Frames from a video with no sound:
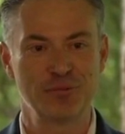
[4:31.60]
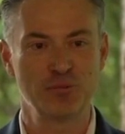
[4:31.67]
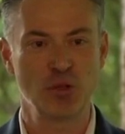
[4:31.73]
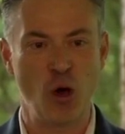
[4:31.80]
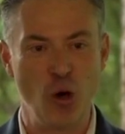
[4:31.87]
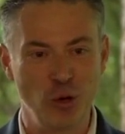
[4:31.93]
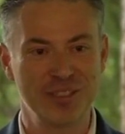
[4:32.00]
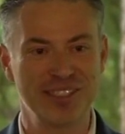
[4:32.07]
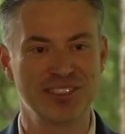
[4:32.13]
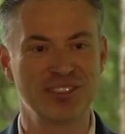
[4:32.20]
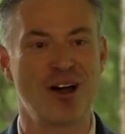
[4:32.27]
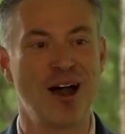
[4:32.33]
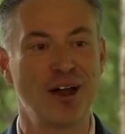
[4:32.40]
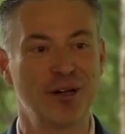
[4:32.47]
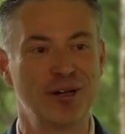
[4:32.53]
oldest
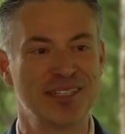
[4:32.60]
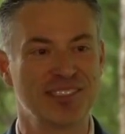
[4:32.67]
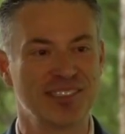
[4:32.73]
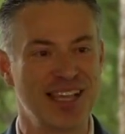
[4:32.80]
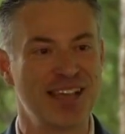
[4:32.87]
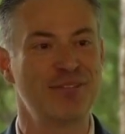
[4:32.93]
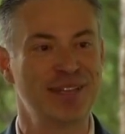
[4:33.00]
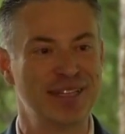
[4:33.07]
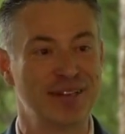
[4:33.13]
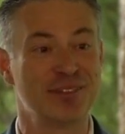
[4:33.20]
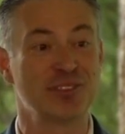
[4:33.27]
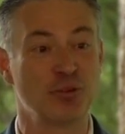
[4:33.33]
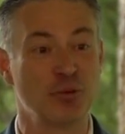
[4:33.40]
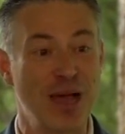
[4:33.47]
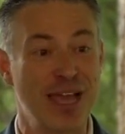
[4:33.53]
daughter is 7 years
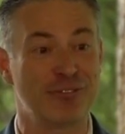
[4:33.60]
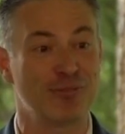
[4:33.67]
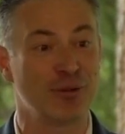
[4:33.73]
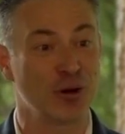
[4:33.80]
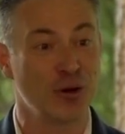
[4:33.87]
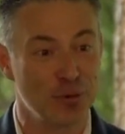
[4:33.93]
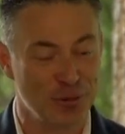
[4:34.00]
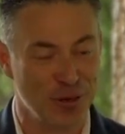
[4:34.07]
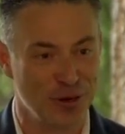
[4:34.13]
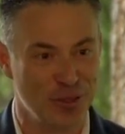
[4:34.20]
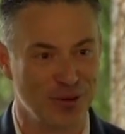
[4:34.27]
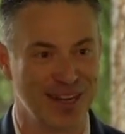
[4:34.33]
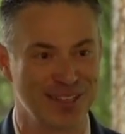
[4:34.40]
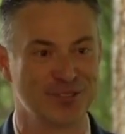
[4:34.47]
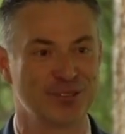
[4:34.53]
away from her
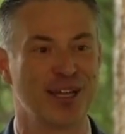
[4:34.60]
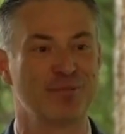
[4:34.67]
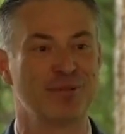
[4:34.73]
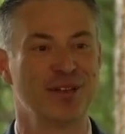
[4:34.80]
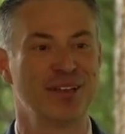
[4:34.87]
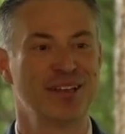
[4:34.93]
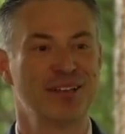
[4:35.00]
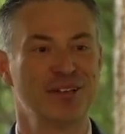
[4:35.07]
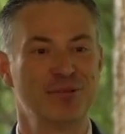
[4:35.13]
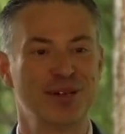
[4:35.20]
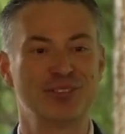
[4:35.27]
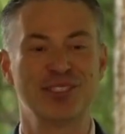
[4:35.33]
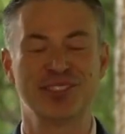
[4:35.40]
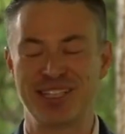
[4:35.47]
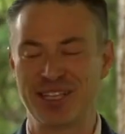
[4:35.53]
Birthright trip,
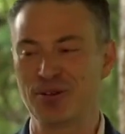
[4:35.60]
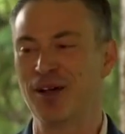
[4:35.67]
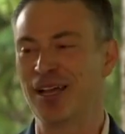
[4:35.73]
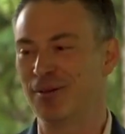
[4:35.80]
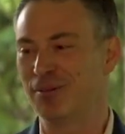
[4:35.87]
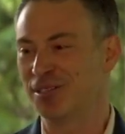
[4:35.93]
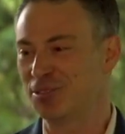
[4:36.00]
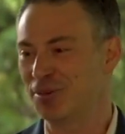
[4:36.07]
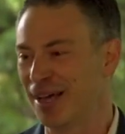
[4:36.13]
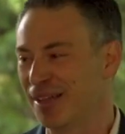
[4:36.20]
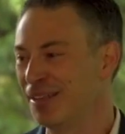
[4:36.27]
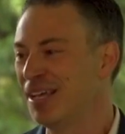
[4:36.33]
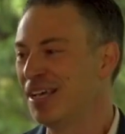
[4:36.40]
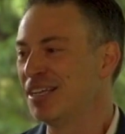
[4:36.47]
which is incredible as well.